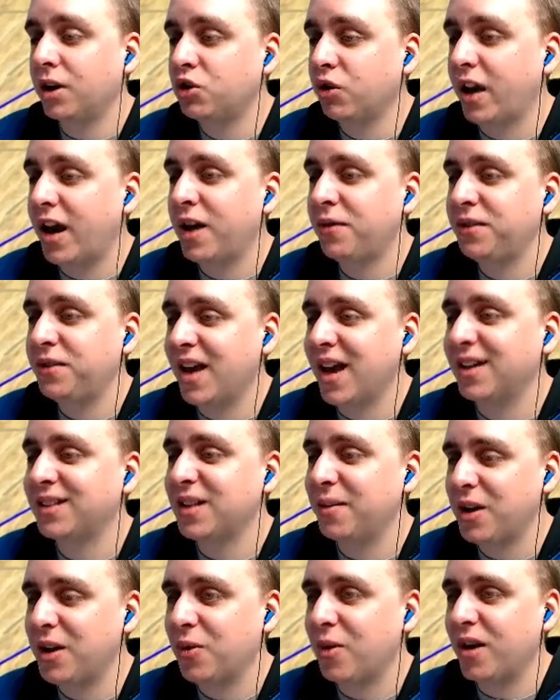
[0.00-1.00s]
draft. Yes, I
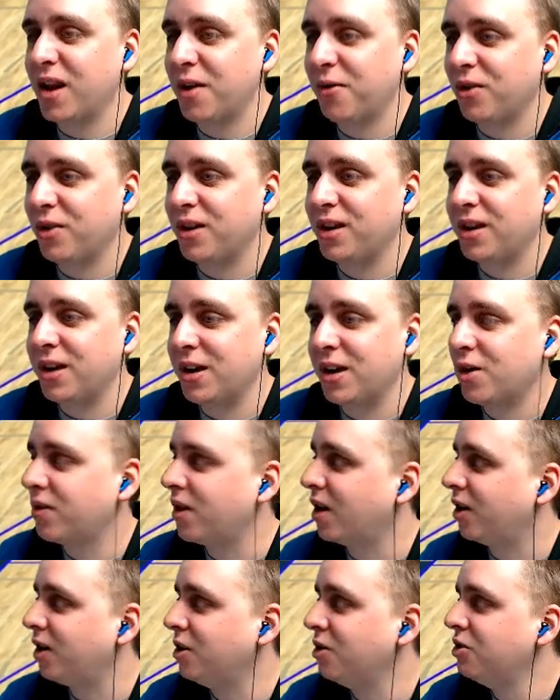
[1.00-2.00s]
make one every year.
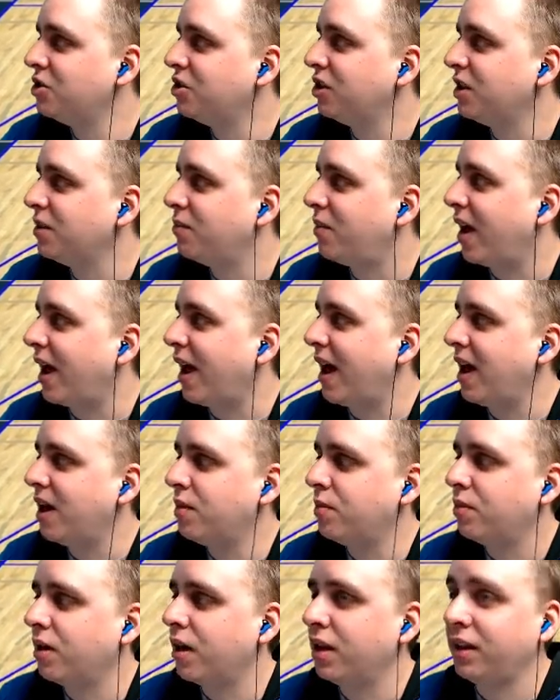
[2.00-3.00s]
They're usually
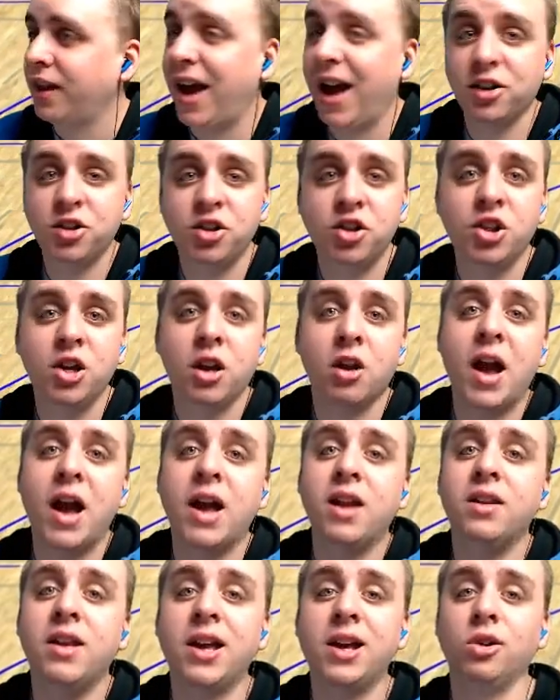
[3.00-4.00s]
bad. But last year, I
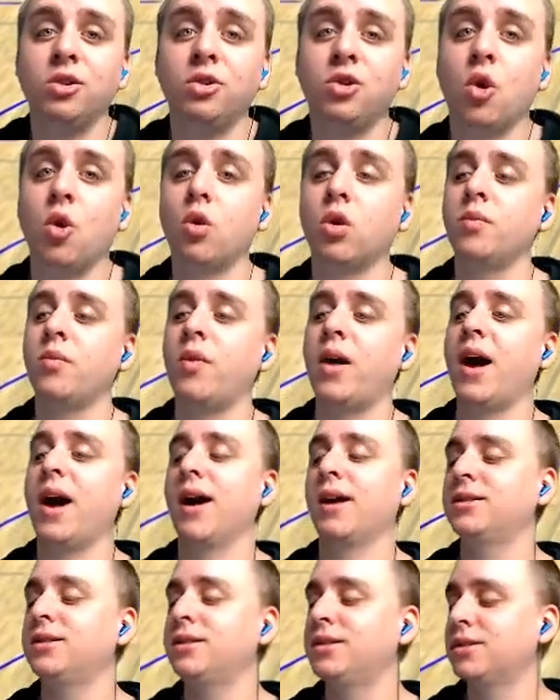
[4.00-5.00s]
nailed
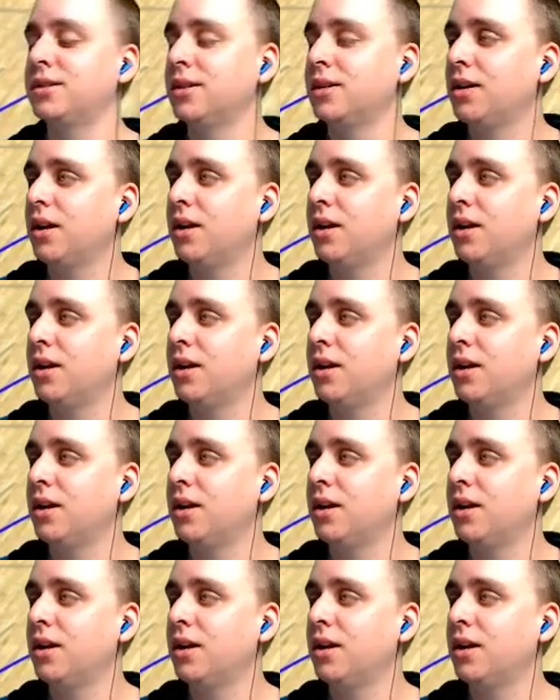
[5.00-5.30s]
quarterbacks.